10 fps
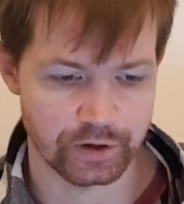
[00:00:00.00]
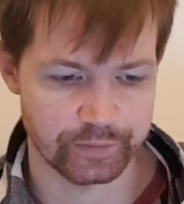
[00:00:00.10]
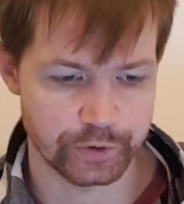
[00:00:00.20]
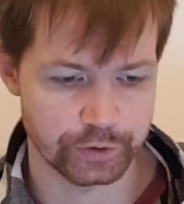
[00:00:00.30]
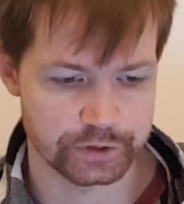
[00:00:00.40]

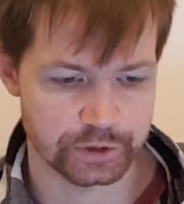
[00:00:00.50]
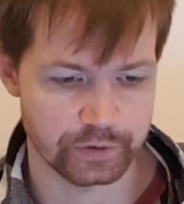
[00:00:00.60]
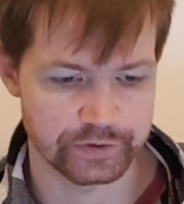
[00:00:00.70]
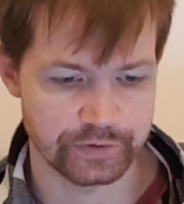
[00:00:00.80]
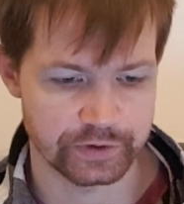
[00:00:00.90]
of breweries
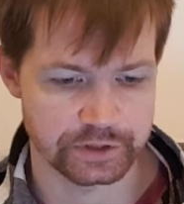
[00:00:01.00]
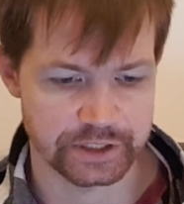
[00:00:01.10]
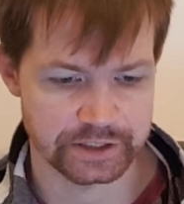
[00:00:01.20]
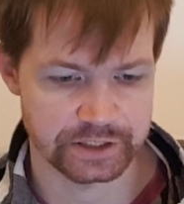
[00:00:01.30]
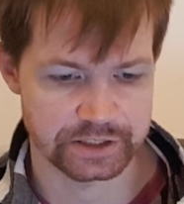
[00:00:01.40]
of different
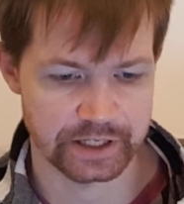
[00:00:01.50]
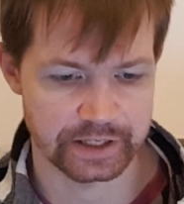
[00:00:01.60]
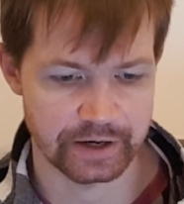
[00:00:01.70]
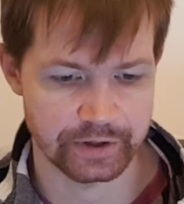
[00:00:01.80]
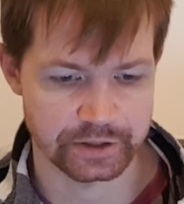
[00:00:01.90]
sizes and
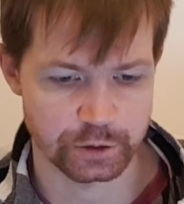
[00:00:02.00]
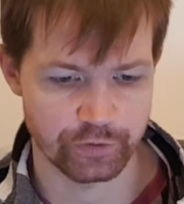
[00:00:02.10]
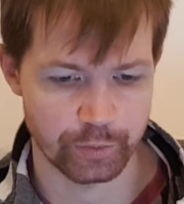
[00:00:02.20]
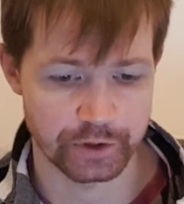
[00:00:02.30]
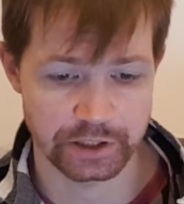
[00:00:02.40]
areas of
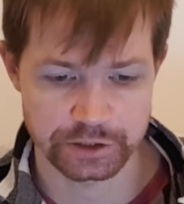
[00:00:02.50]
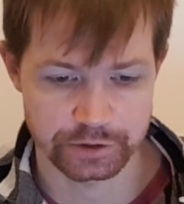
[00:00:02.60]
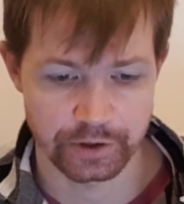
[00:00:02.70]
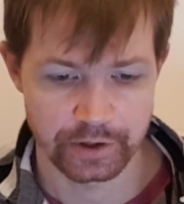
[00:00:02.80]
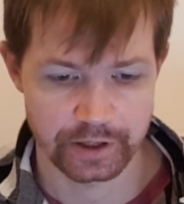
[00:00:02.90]

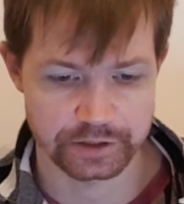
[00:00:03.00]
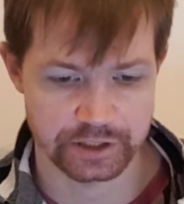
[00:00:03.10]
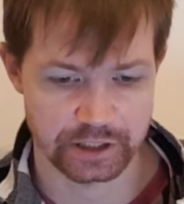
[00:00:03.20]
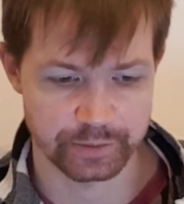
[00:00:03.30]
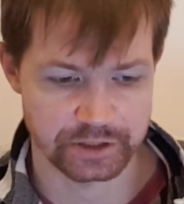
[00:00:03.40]
operation,
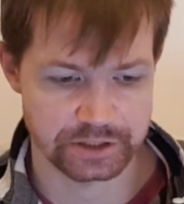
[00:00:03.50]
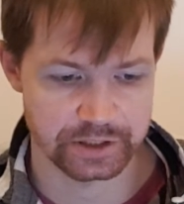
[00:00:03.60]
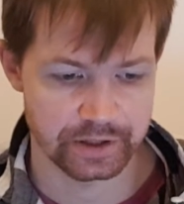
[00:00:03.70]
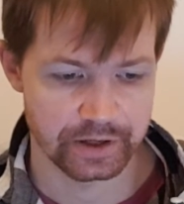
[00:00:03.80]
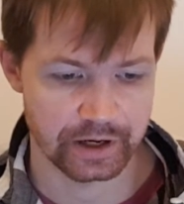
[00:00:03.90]
assignments,
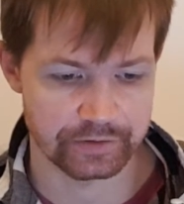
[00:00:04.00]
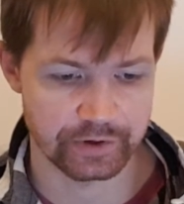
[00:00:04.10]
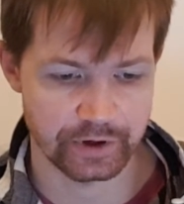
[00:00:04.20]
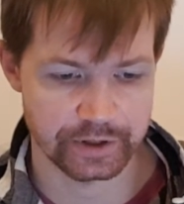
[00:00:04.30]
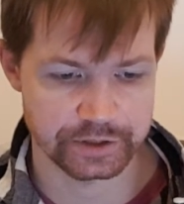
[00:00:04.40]
and
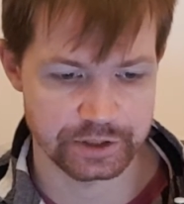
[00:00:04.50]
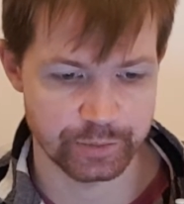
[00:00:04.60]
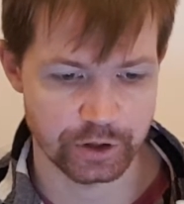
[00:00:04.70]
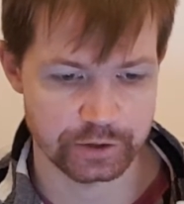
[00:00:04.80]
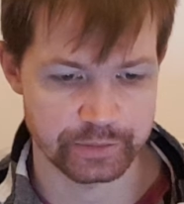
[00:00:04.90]
various
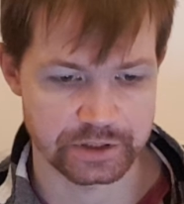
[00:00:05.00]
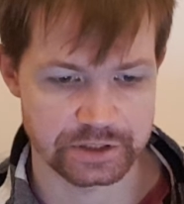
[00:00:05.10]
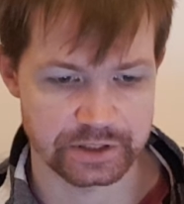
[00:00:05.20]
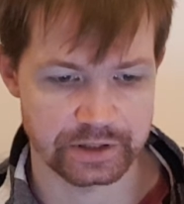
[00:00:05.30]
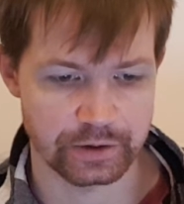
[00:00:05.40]

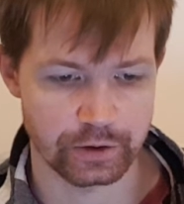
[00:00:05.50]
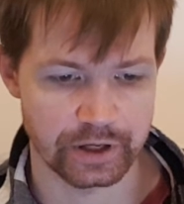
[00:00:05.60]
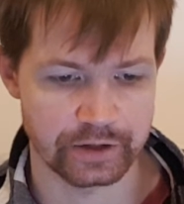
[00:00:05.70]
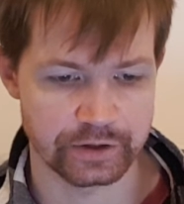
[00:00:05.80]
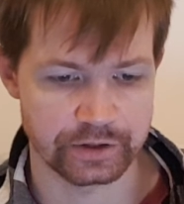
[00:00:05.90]
departments,
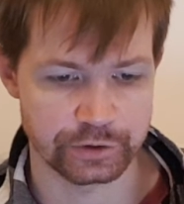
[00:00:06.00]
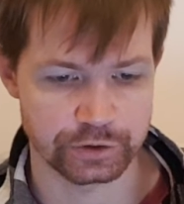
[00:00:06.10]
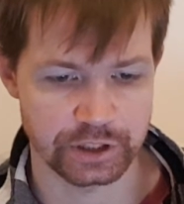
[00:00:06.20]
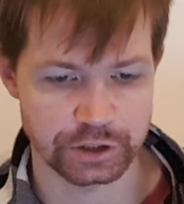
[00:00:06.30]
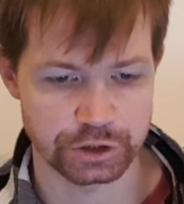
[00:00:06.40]
and
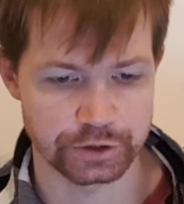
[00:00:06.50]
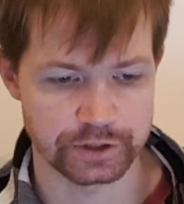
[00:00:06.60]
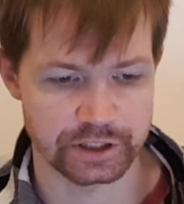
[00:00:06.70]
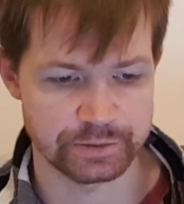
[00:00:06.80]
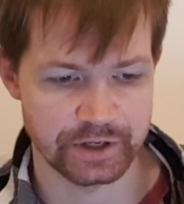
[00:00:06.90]

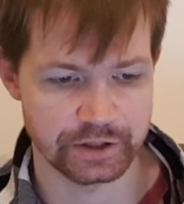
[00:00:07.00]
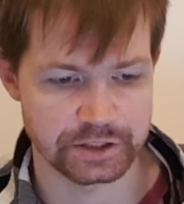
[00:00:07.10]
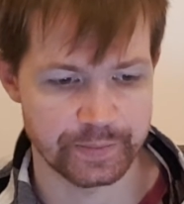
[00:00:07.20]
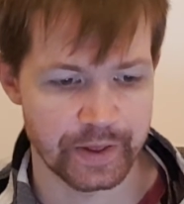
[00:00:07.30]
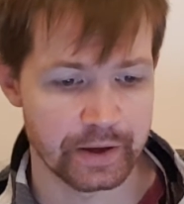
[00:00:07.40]
international
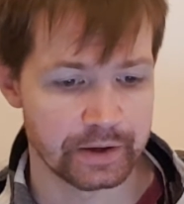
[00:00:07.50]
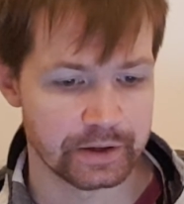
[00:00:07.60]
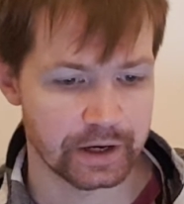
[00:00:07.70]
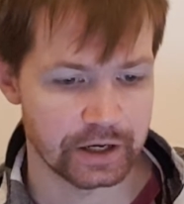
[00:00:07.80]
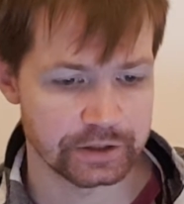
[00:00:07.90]
experience.
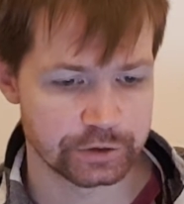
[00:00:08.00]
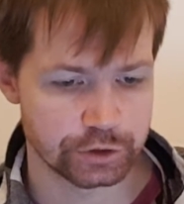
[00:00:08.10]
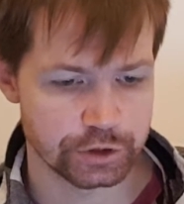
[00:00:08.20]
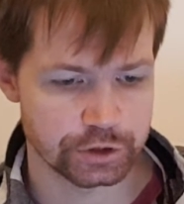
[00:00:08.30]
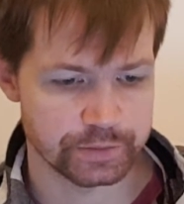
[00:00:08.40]
I'll
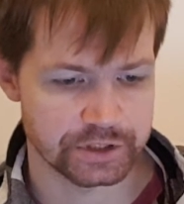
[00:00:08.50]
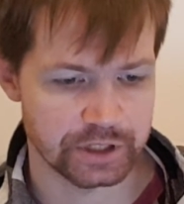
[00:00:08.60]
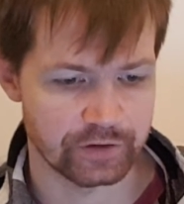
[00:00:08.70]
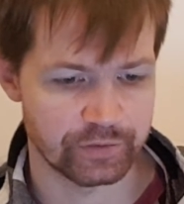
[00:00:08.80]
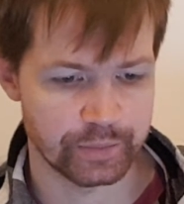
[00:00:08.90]
introduce
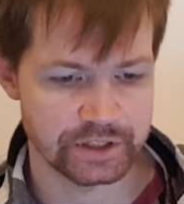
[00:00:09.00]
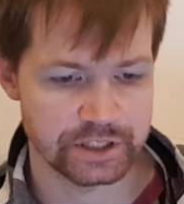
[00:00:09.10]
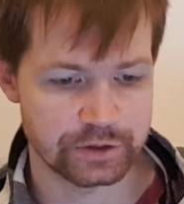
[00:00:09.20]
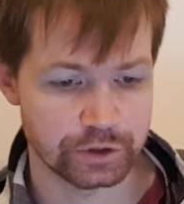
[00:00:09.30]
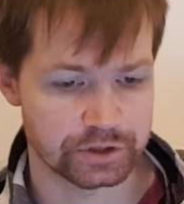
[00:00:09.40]
myself. My
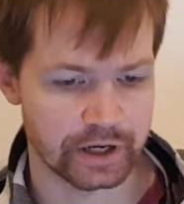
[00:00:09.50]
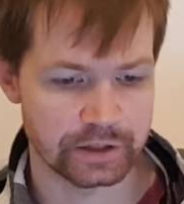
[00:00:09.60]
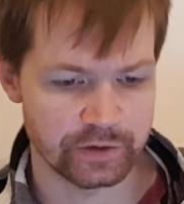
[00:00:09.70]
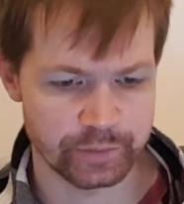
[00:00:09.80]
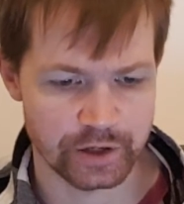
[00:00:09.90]
secret, I
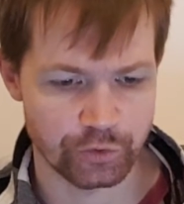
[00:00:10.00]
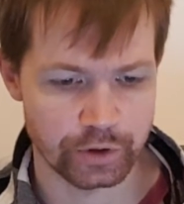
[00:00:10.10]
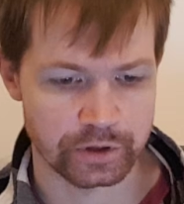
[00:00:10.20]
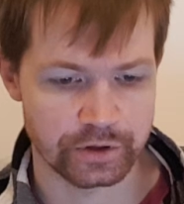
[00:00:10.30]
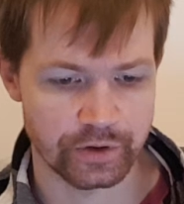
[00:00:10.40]
love my
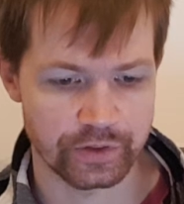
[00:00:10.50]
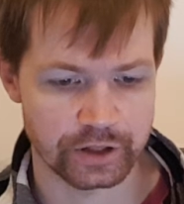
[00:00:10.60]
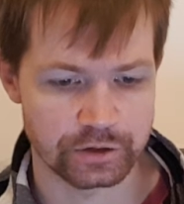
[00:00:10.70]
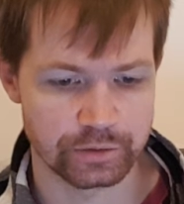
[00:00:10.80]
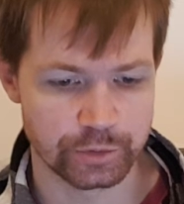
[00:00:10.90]
work,
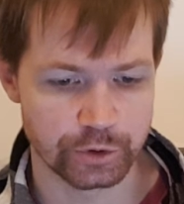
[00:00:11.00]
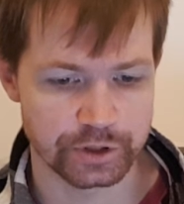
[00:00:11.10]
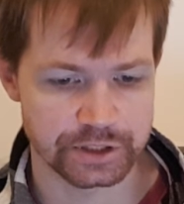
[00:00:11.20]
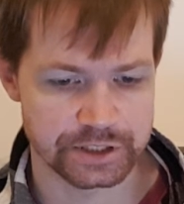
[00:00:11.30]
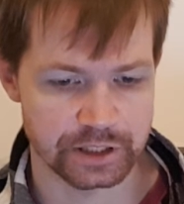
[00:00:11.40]
that
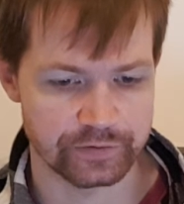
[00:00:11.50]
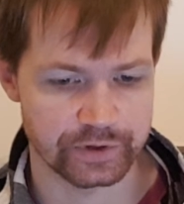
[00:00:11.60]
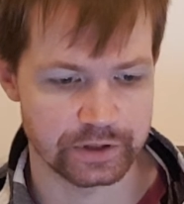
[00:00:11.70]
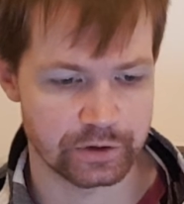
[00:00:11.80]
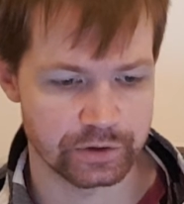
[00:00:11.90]
brewing itself
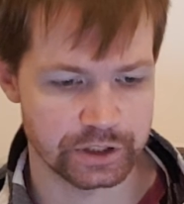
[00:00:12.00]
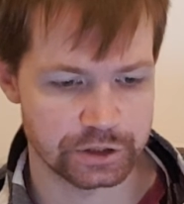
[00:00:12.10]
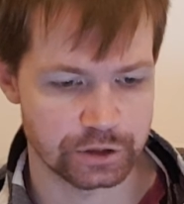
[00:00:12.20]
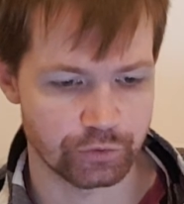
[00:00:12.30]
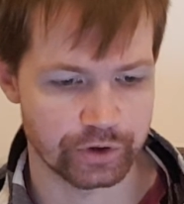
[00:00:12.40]
in
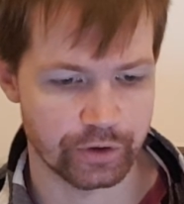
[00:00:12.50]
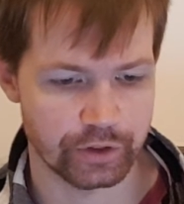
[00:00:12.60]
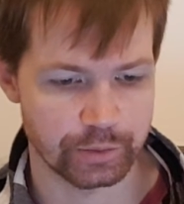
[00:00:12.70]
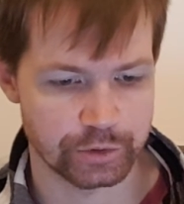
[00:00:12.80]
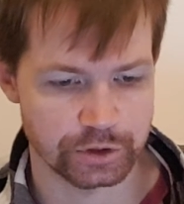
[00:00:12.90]
connection with
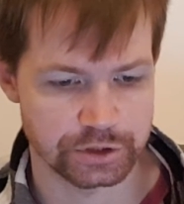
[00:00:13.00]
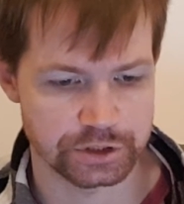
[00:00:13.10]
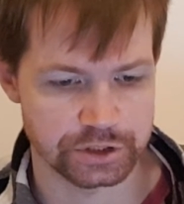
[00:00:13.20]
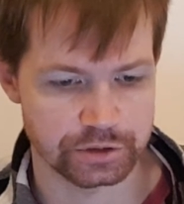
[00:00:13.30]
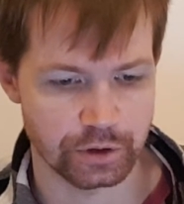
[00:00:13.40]
the
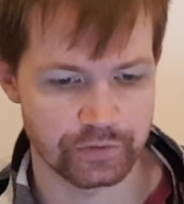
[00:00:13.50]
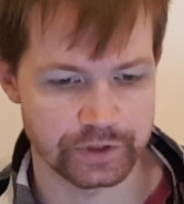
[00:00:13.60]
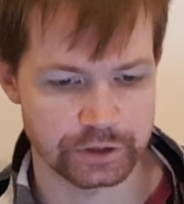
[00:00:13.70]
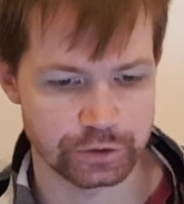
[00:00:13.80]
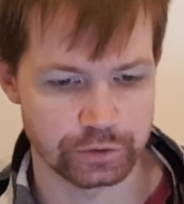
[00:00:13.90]
processing of
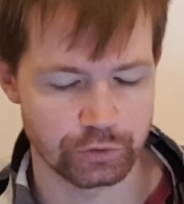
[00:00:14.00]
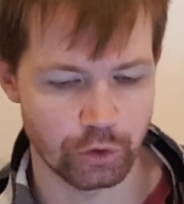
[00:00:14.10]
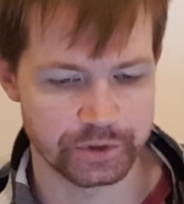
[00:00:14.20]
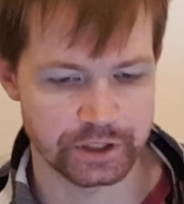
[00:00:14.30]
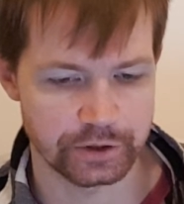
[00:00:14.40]
natural raw
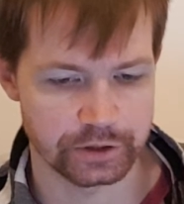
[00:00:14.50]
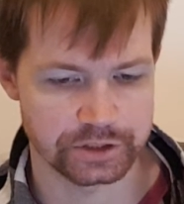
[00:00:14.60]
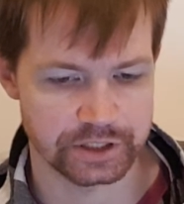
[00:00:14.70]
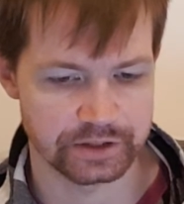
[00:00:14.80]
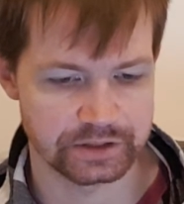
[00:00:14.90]

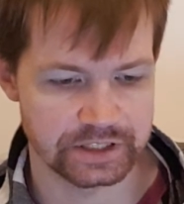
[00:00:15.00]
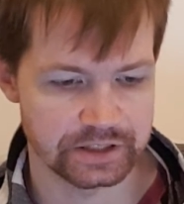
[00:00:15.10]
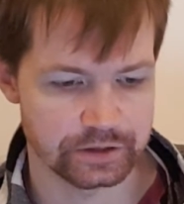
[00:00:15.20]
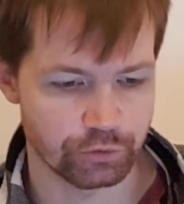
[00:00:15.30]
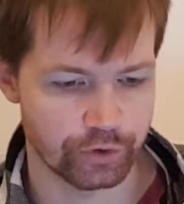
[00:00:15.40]
materials and
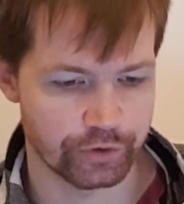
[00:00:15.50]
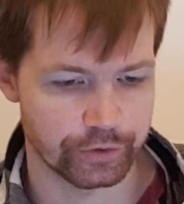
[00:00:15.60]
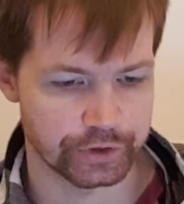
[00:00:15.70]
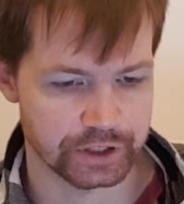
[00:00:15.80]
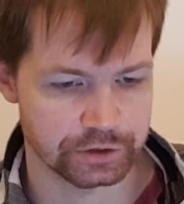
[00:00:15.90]
dealing with
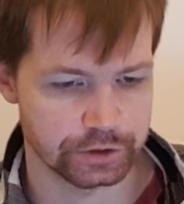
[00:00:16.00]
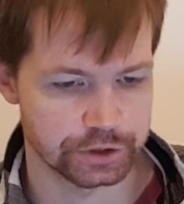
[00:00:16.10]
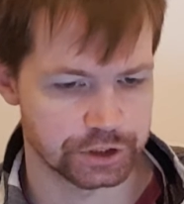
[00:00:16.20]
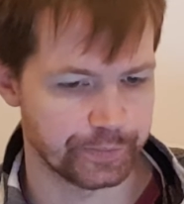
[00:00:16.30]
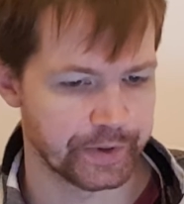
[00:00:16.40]
the
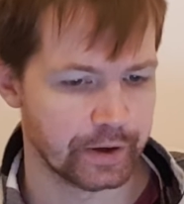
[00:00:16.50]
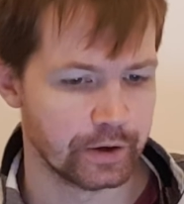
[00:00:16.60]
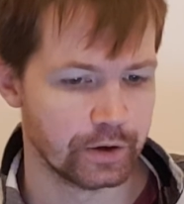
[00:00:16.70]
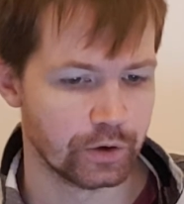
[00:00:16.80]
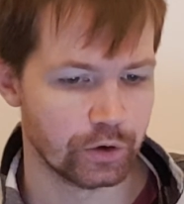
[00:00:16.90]
technology
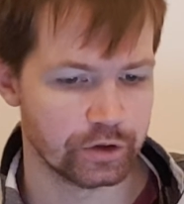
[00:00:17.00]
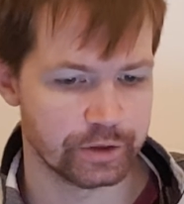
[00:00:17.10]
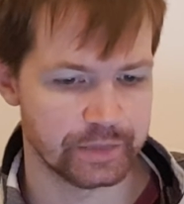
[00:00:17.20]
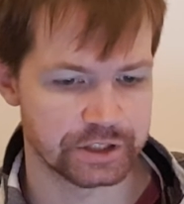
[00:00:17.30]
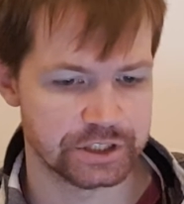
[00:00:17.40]
or the
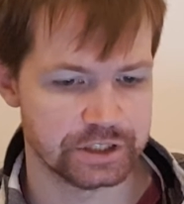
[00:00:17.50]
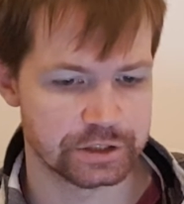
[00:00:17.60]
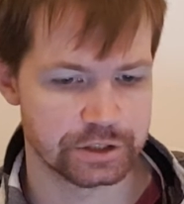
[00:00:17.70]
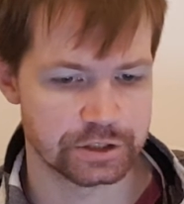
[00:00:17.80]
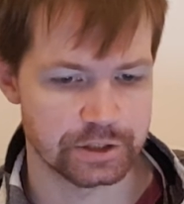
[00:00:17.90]
machine
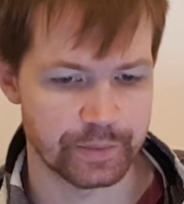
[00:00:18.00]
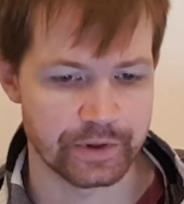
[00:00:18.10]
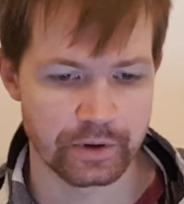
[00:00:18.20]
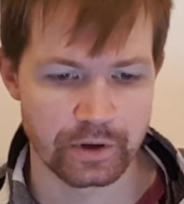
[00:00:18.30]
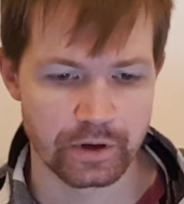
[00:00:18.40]
system.
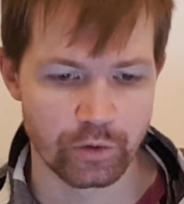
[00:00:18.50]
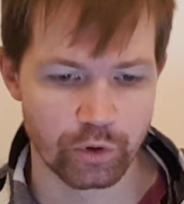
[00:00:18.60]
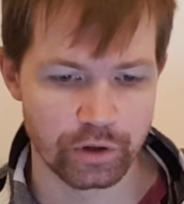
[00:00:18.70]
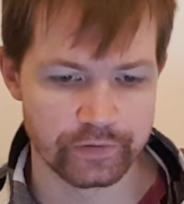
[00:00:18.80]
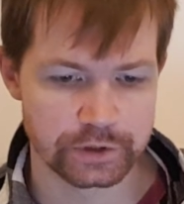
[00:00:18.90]

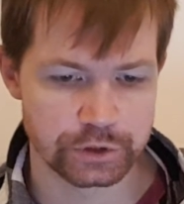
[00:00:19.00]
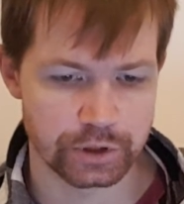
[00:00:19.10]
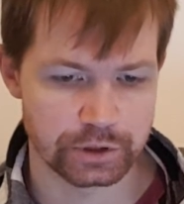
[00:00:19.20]
With over